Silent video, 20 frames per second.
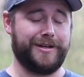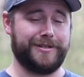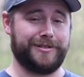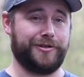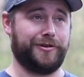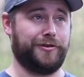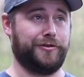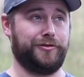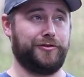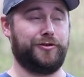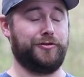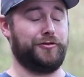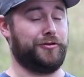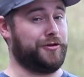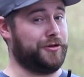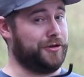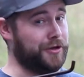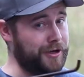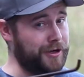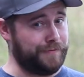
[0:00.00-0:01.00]
So you
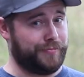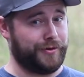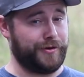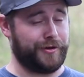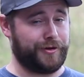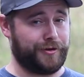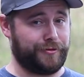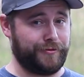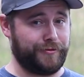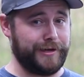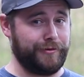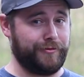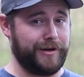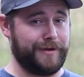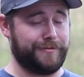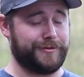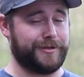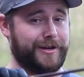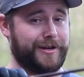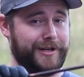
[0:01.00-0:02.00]
could put 3
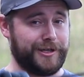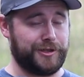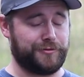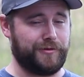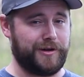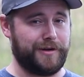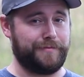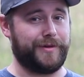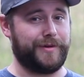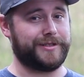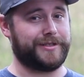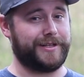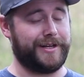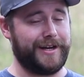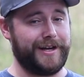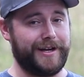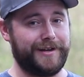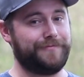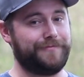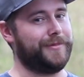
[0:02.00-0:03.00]
ribs on each one, but
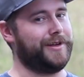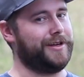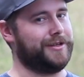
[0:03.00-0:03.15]
today,